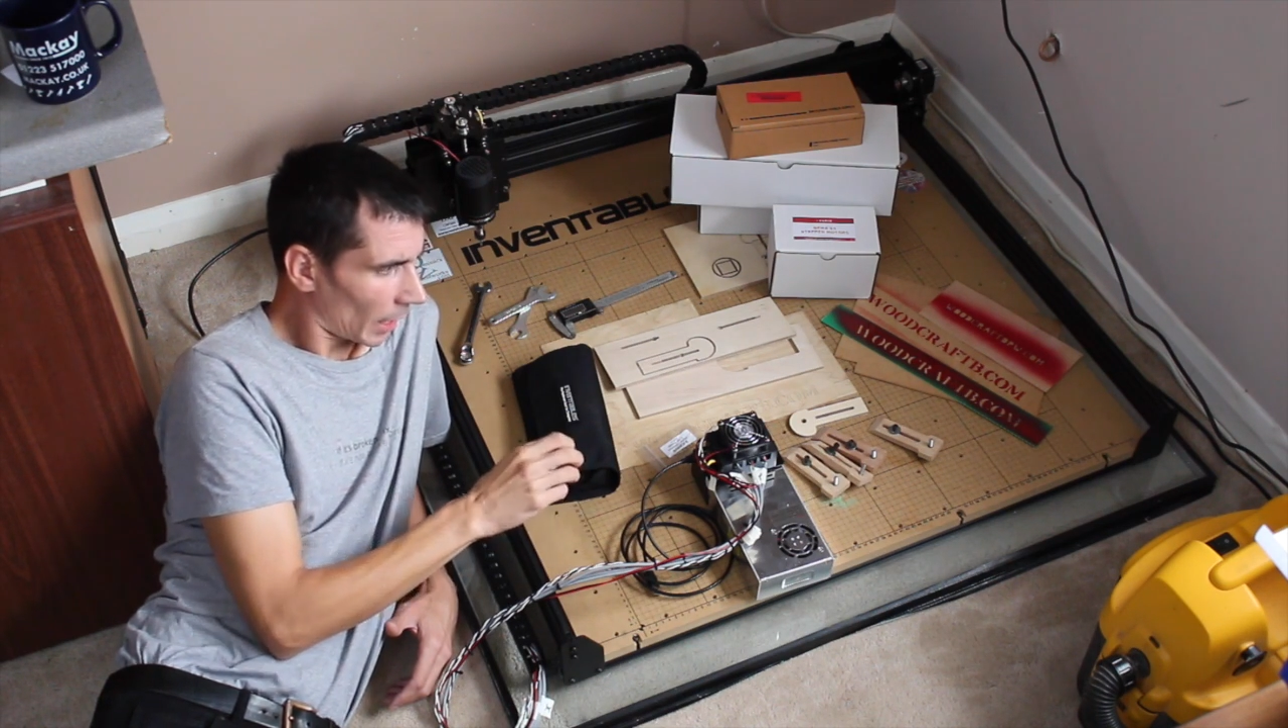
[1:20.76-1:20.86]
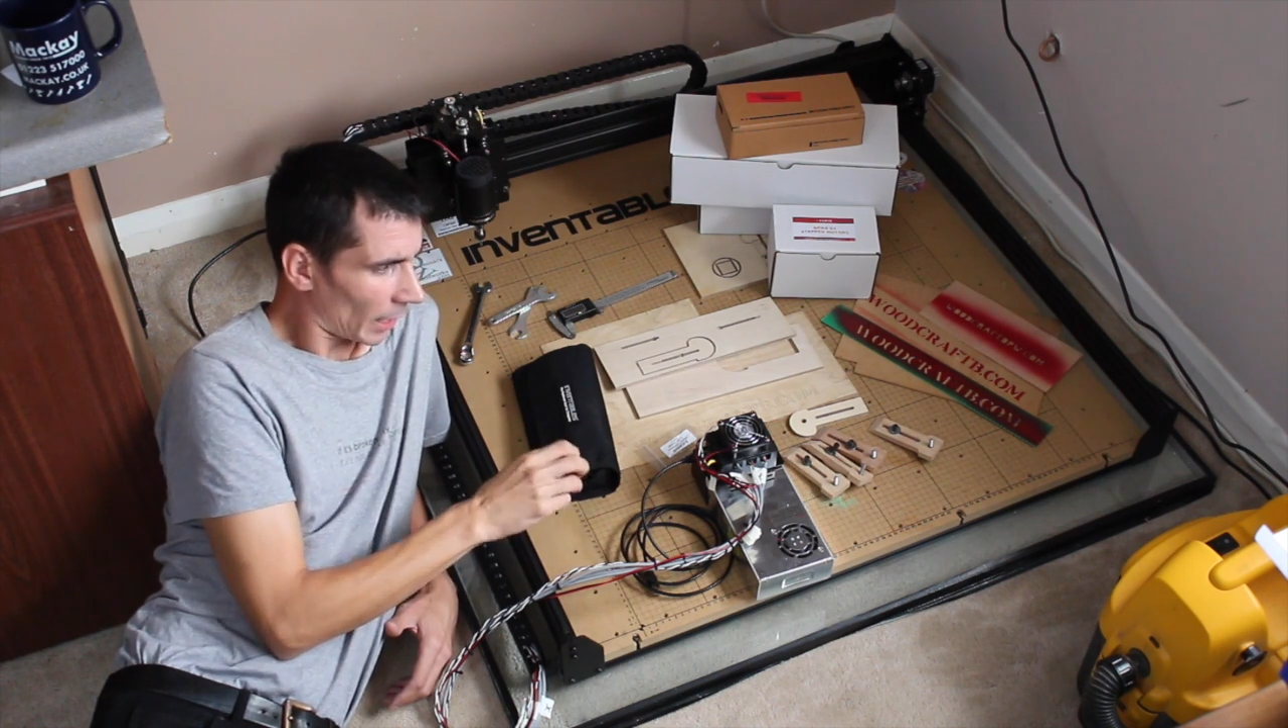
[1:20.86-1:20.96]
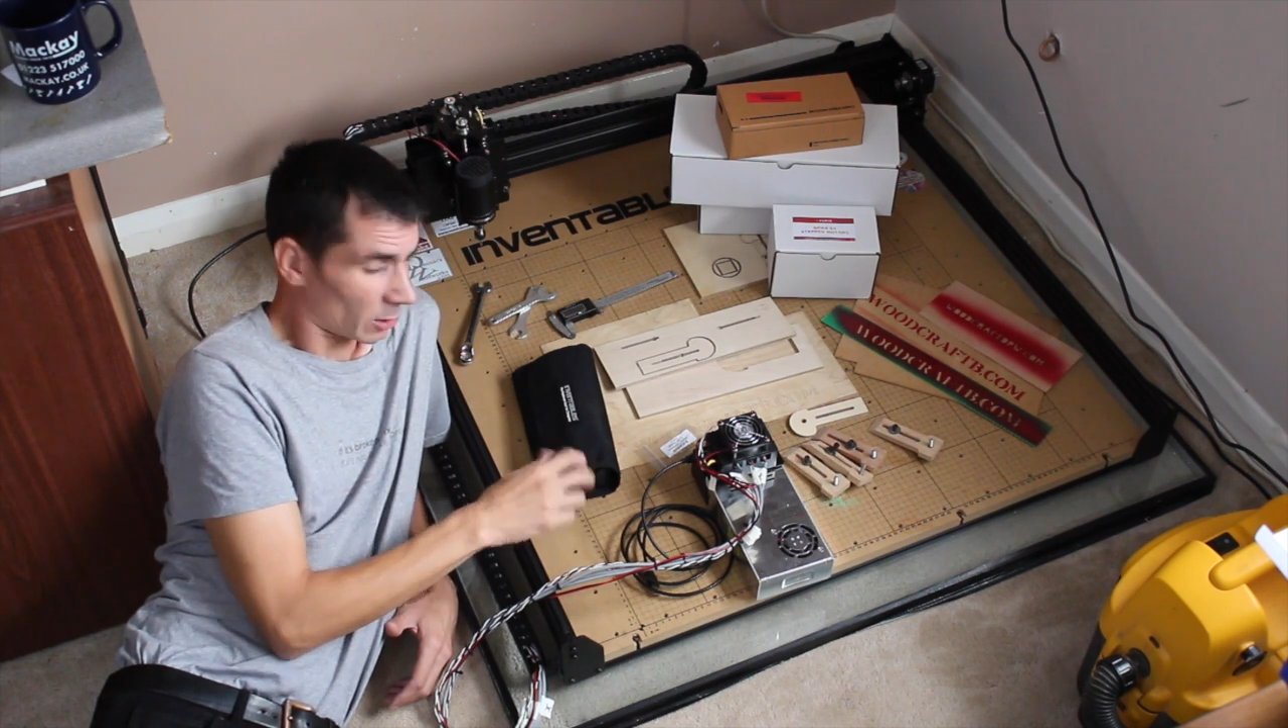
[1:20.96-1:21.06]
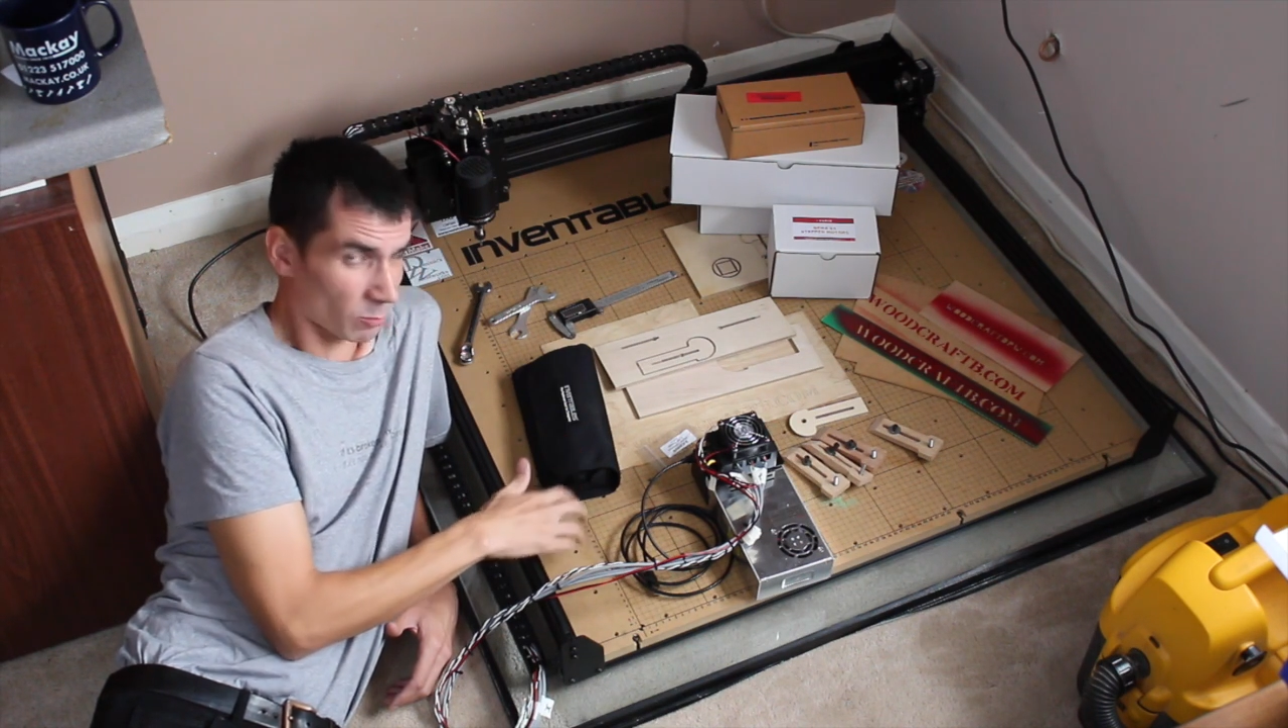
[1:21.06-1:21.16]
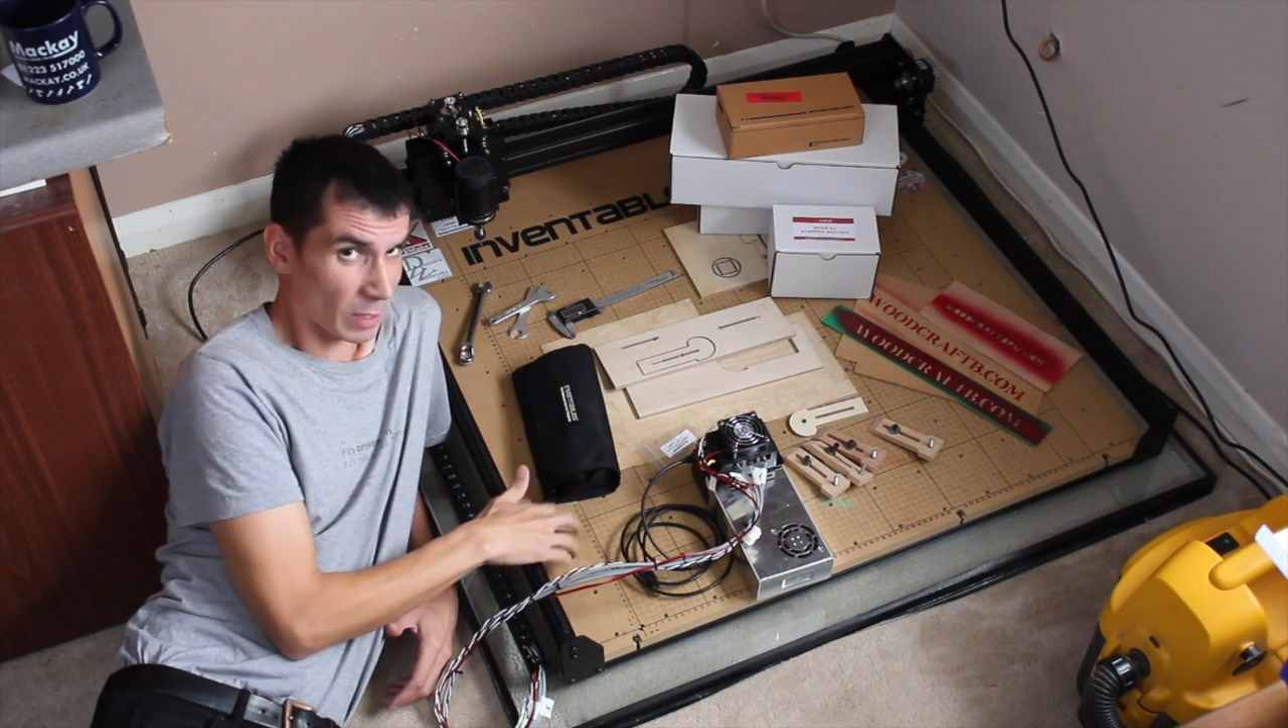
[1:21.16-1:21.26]

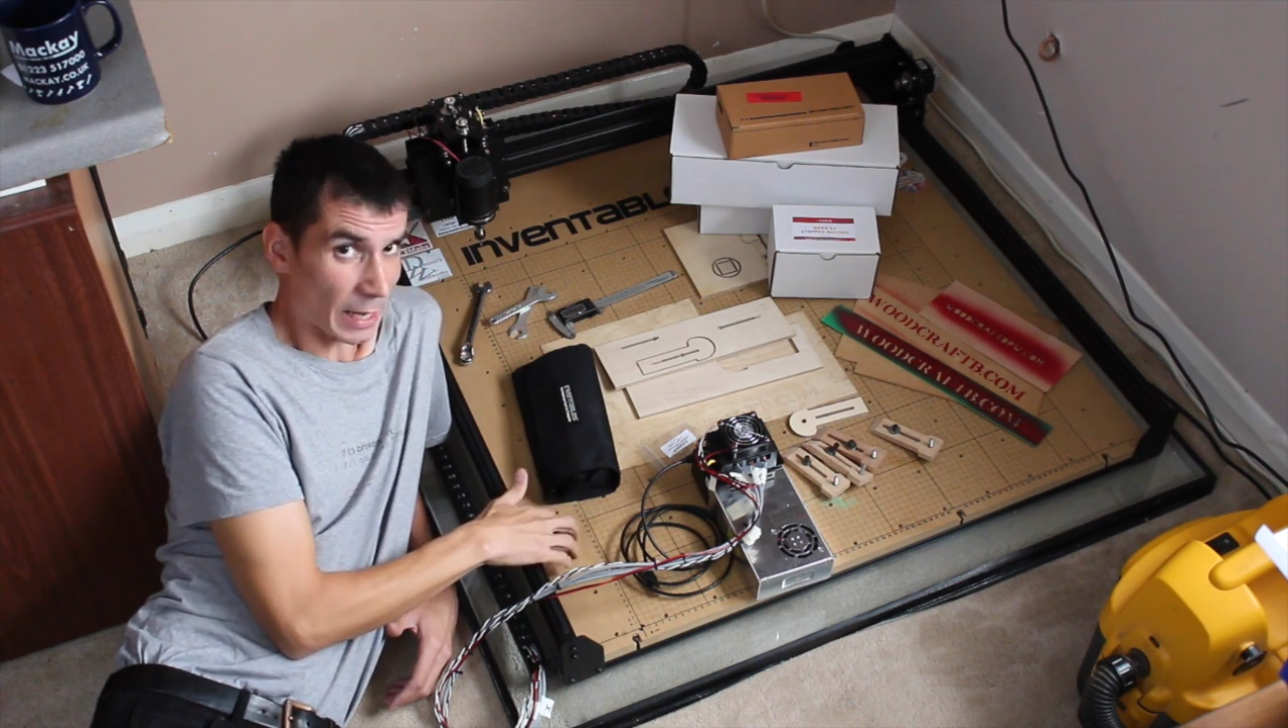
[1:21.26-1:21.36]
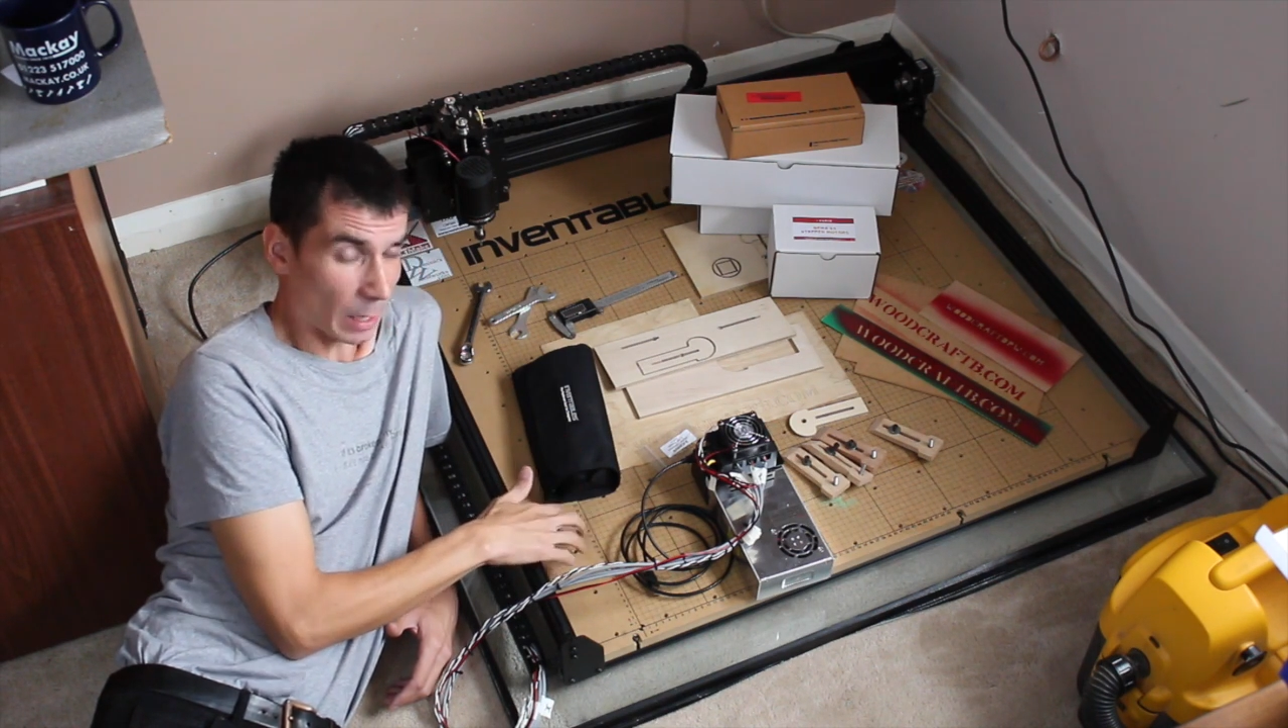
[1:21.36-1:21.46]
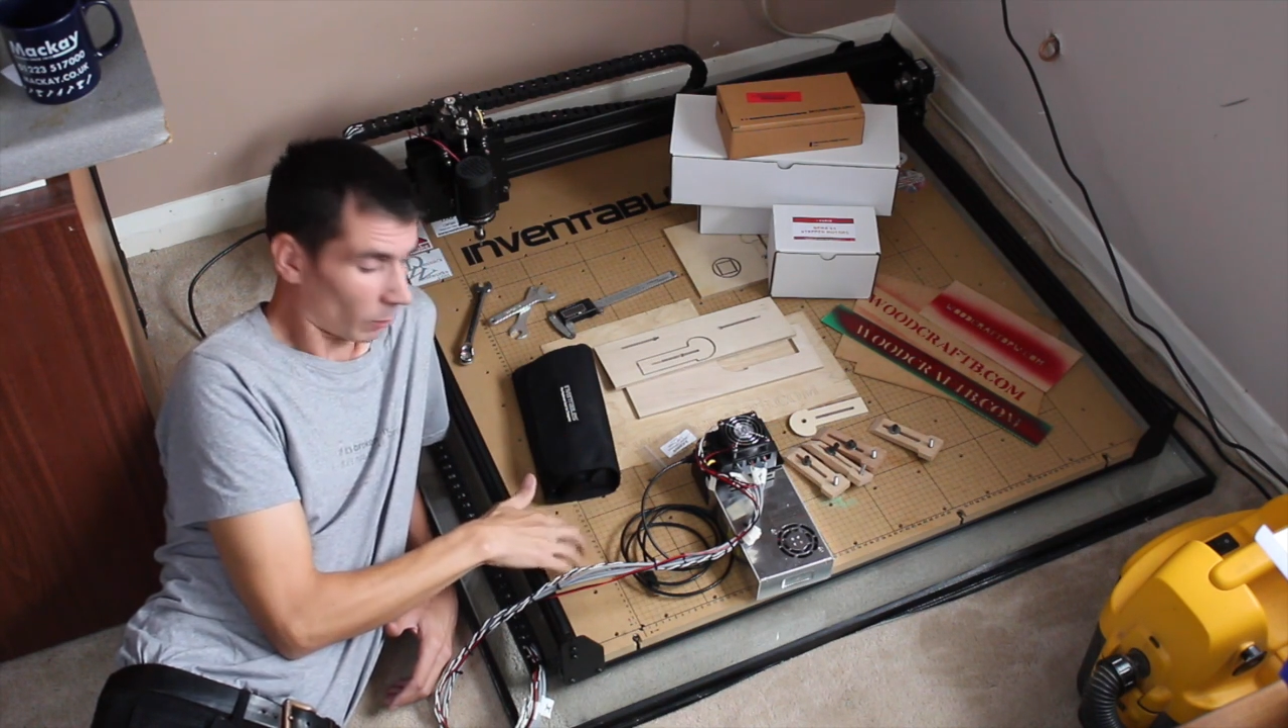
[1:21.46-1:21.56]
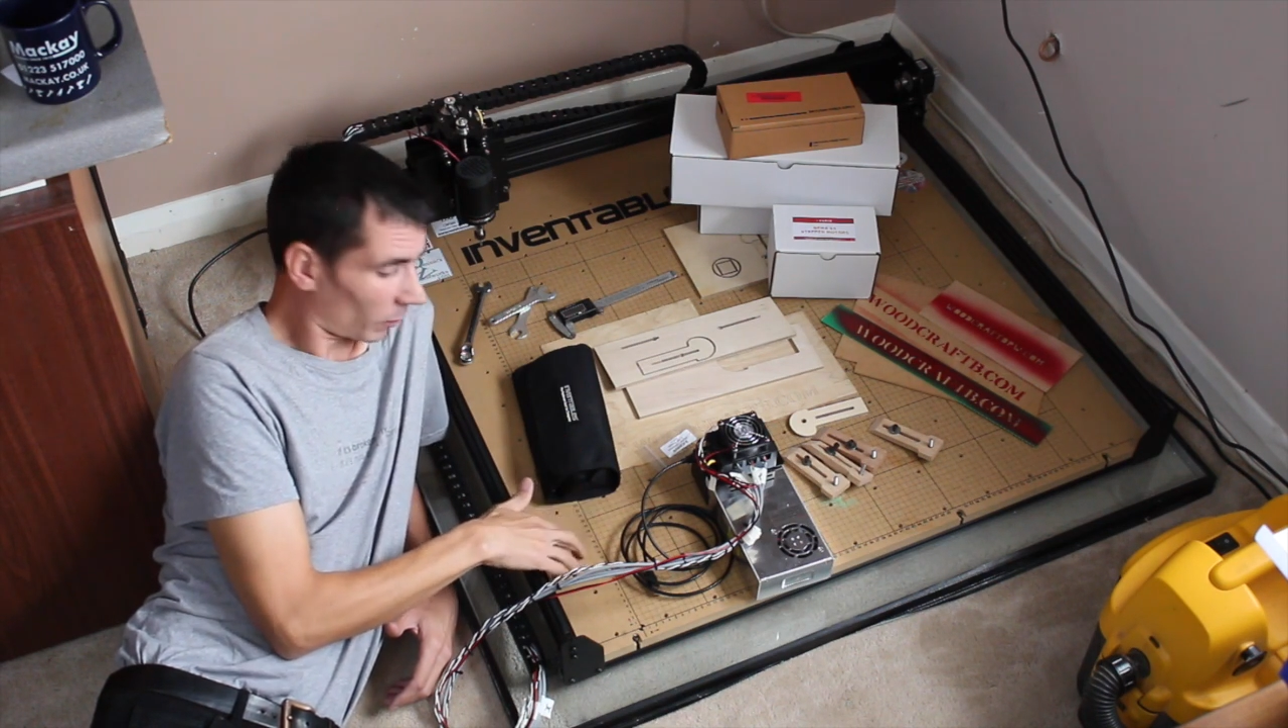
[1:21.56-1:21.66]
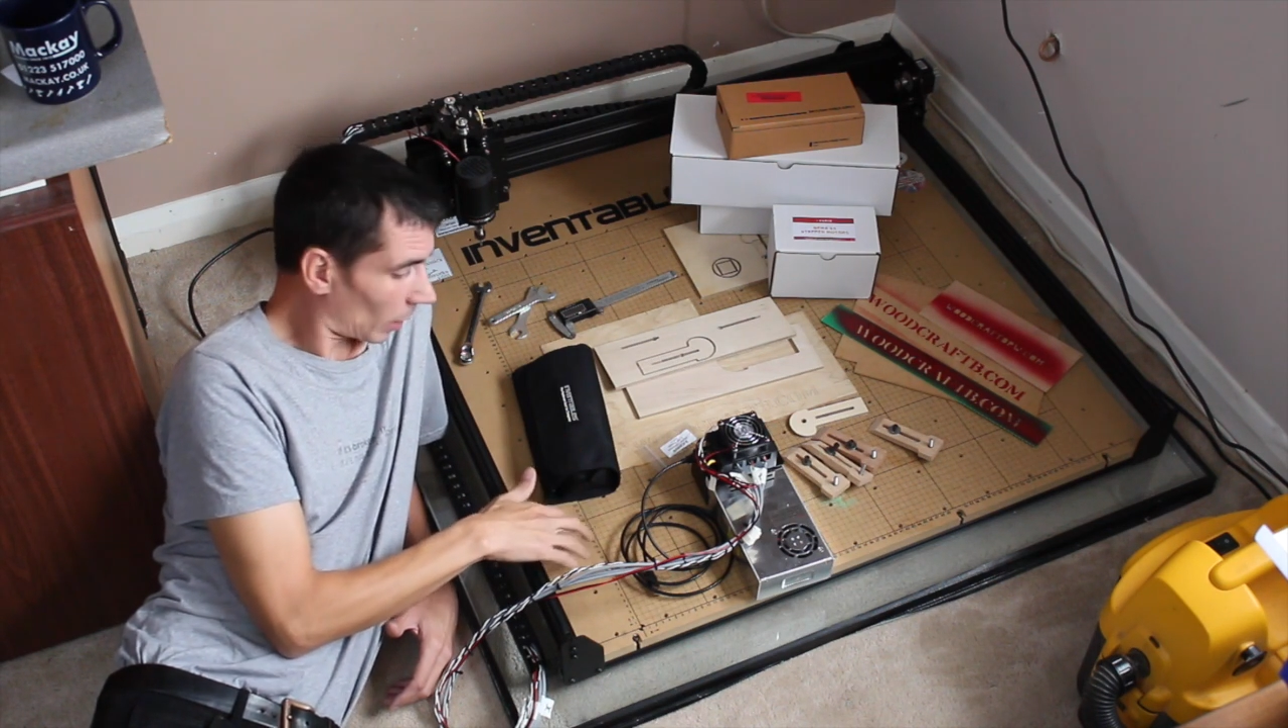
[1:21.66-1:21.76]
It's really
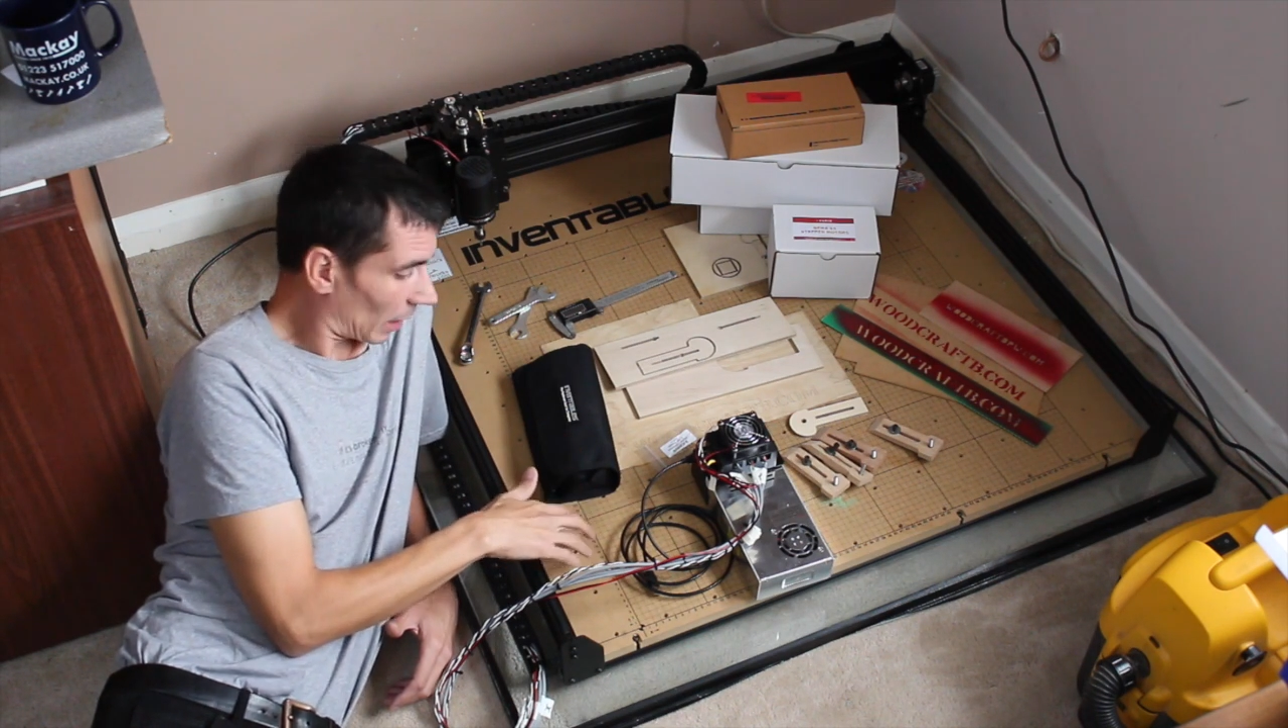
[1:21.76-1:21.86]
helpful